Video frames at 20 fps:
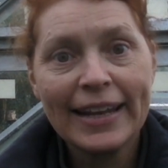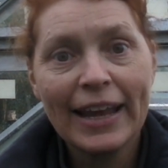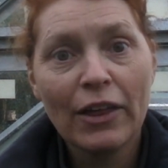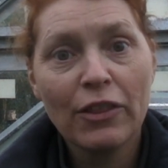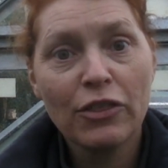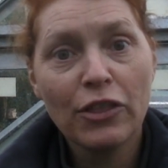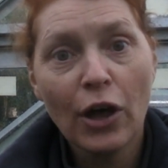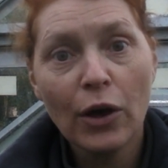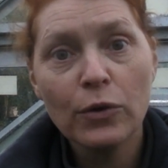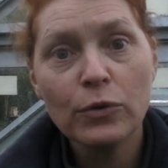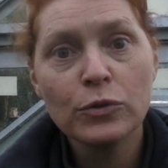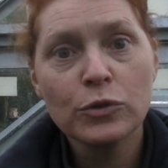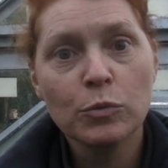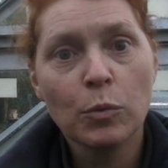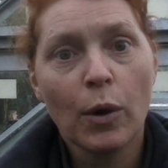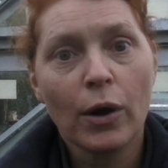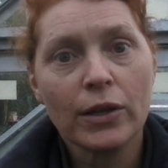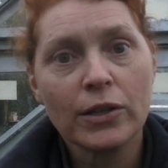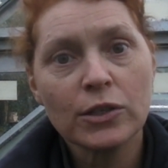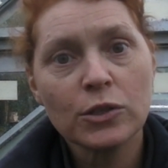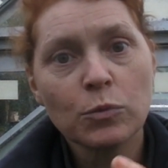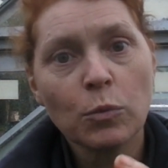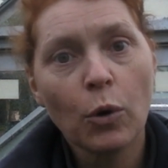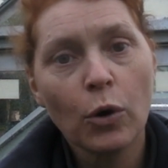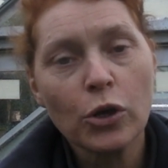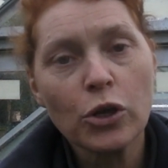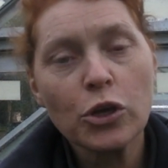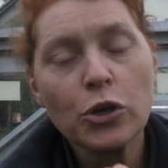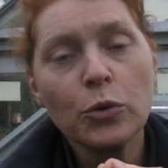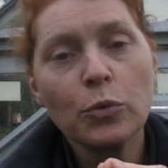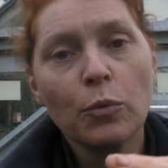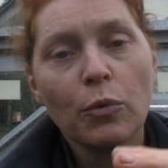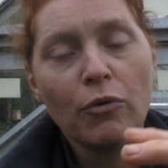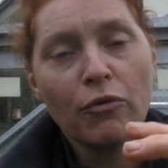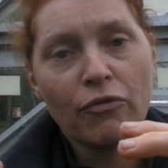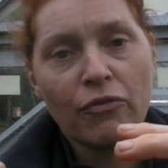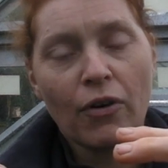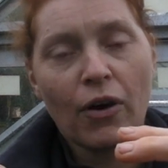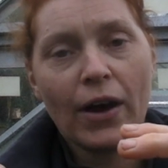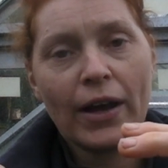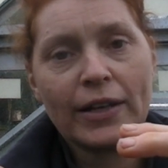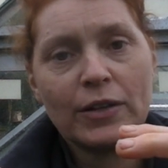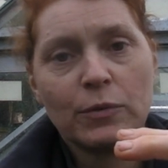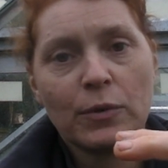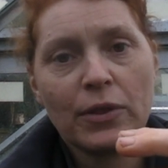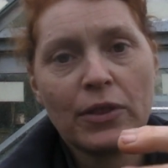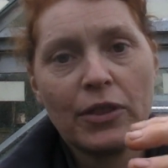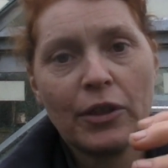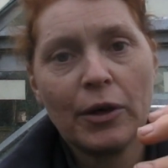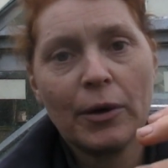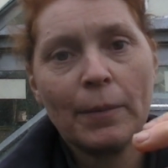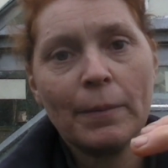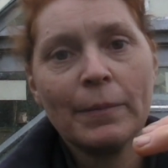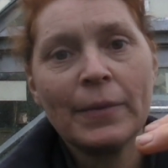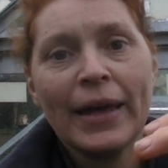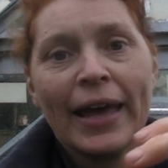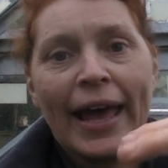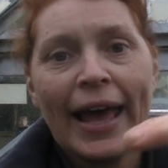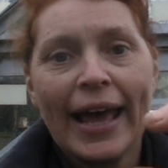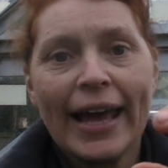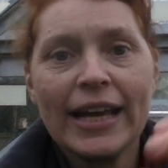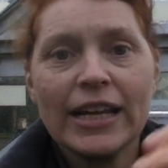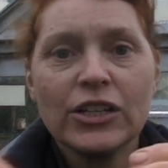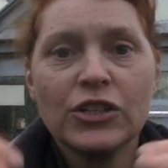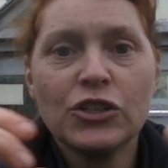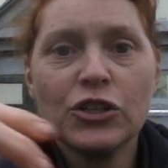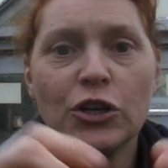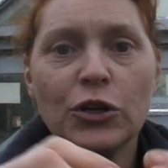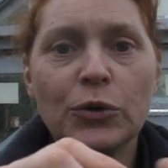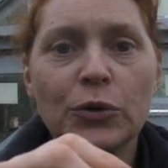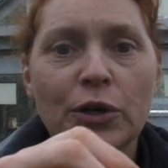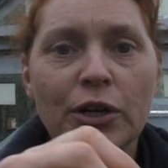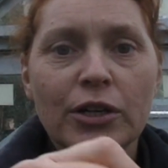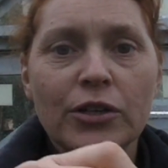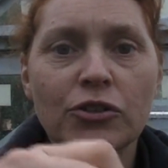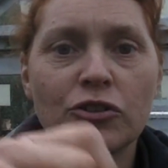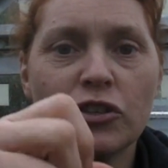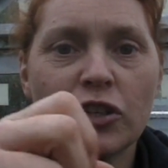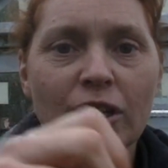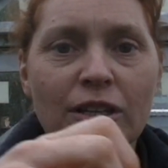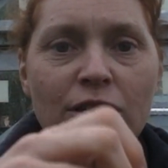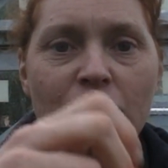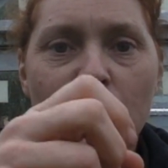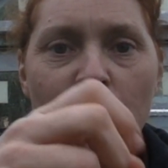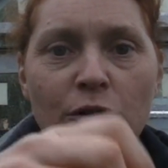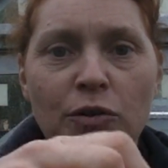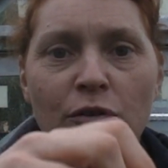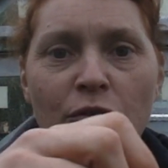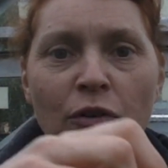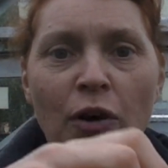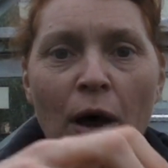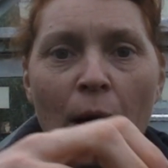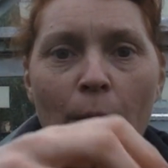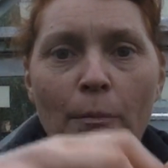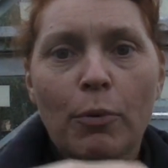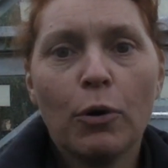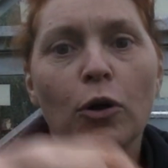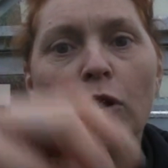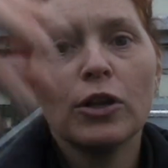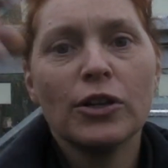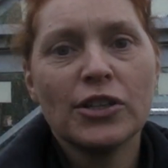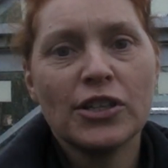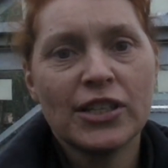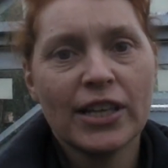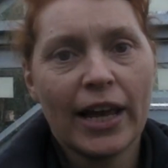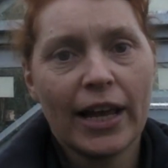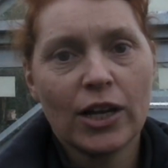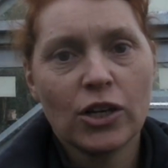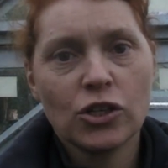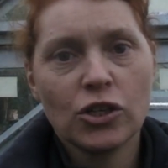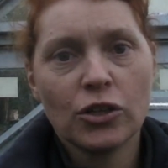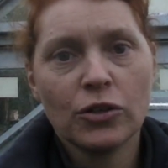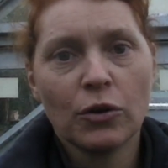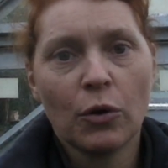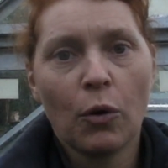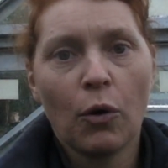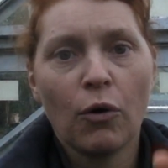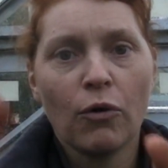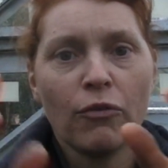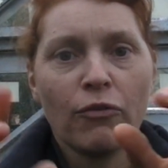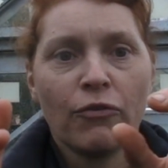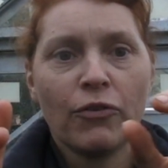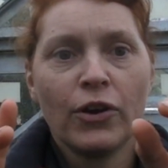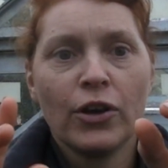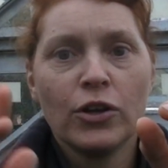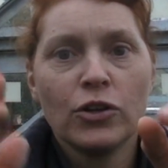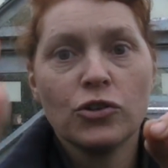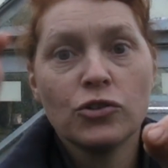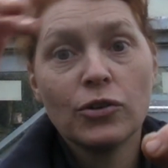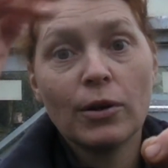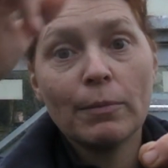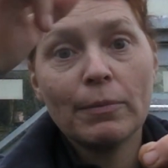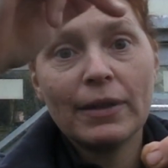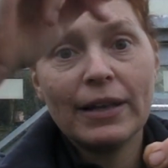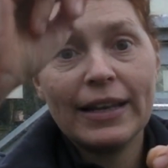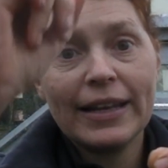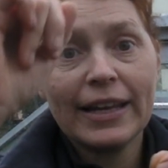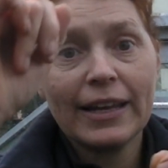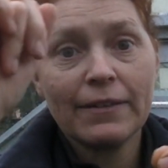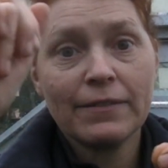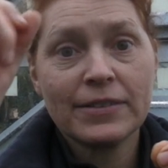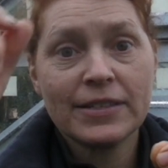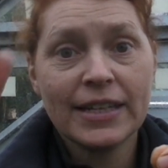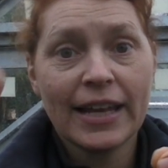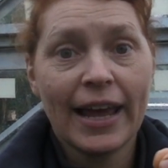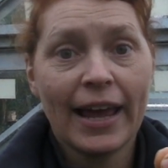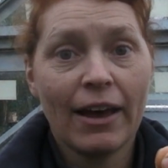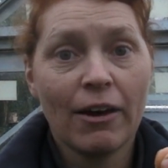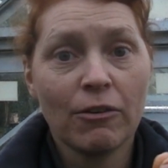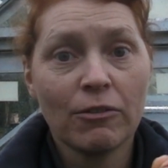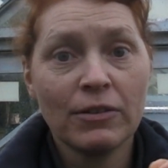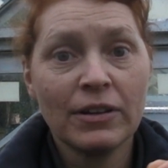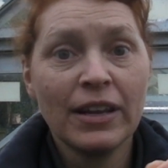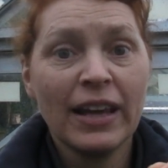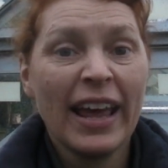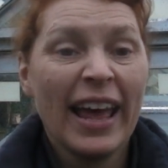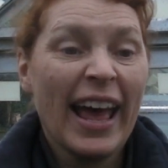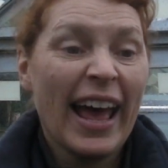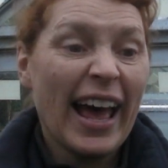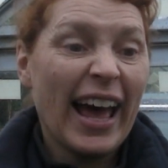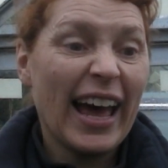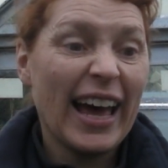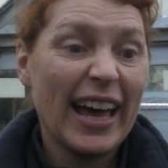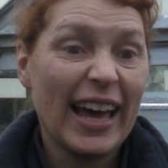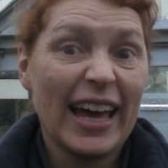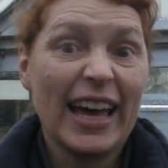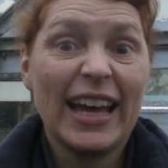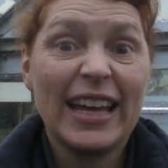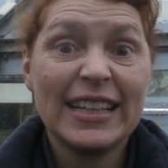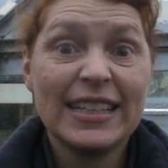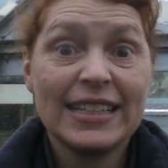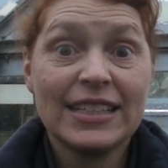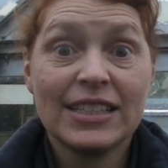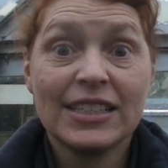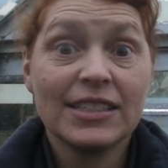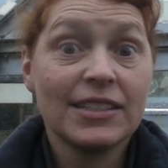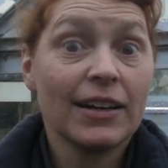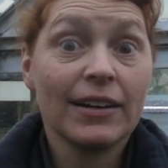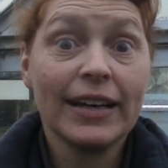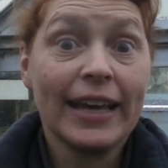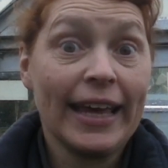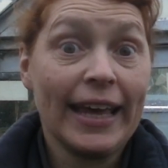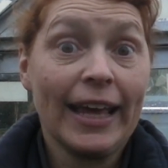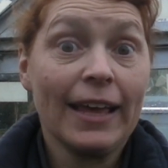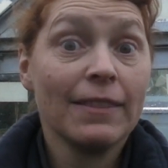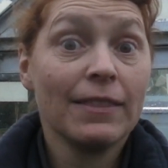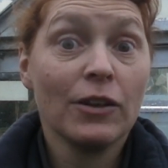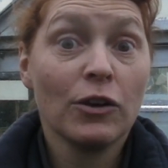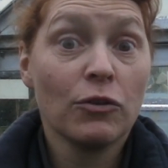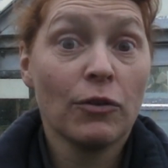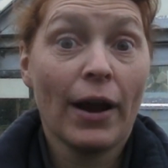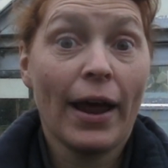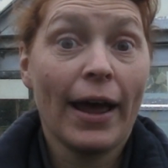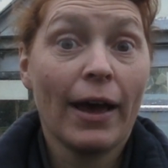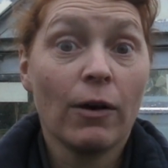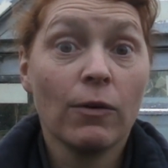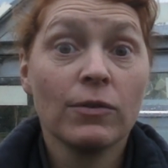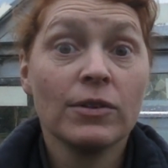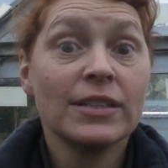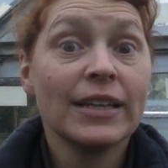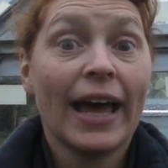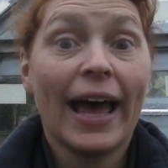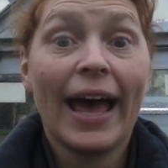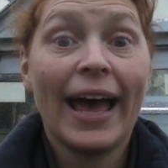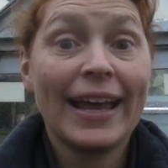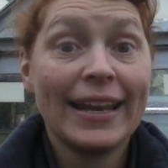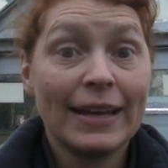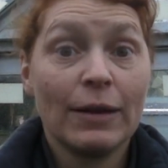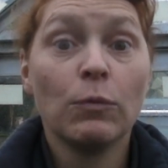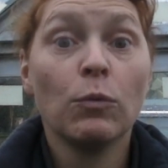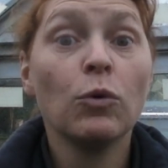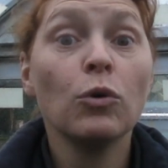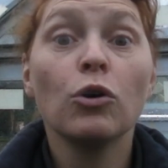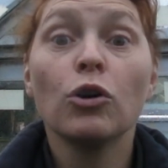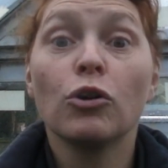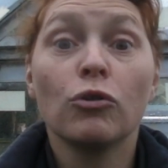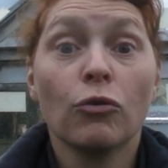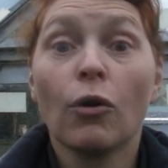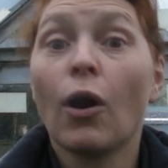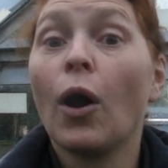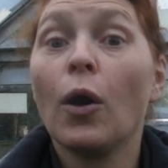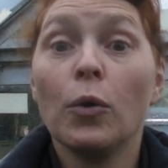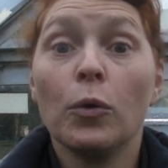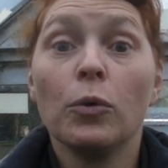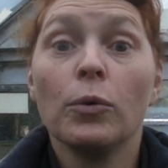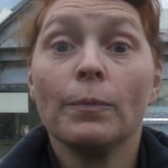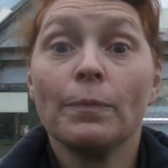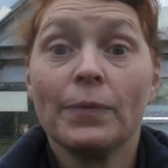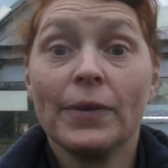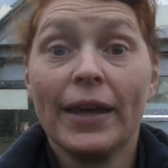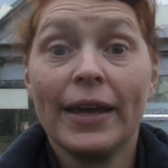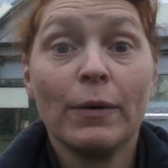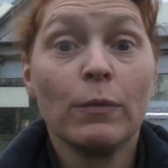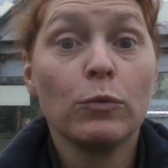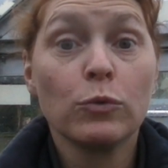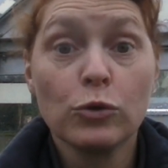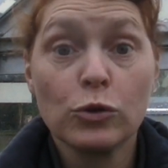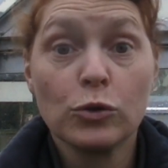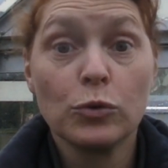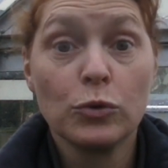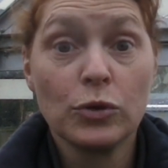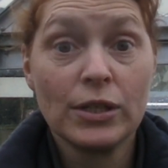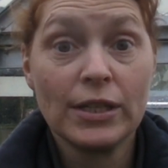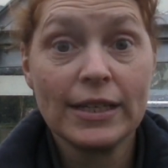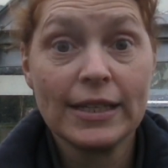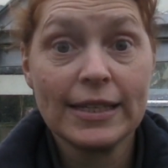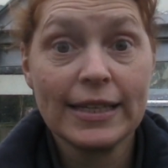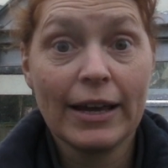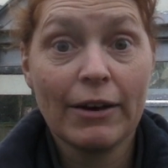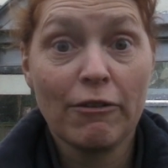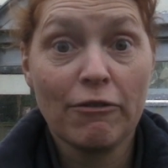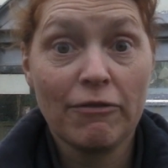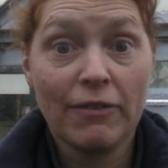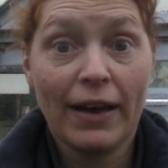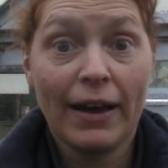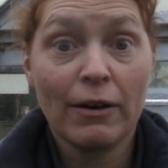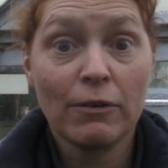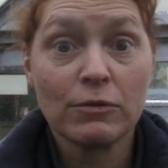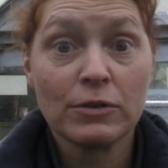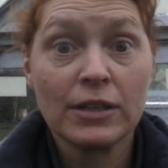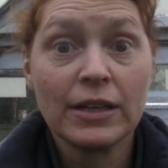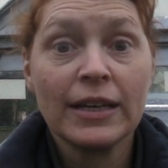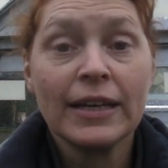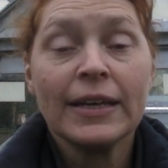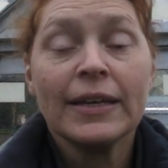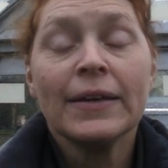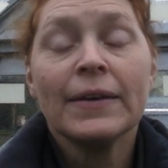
Now, those ones, what you will find with them is you can just sort of pull a section off, trim the leaves down and dunk it in the ground, and it will grow. It will sort itself out.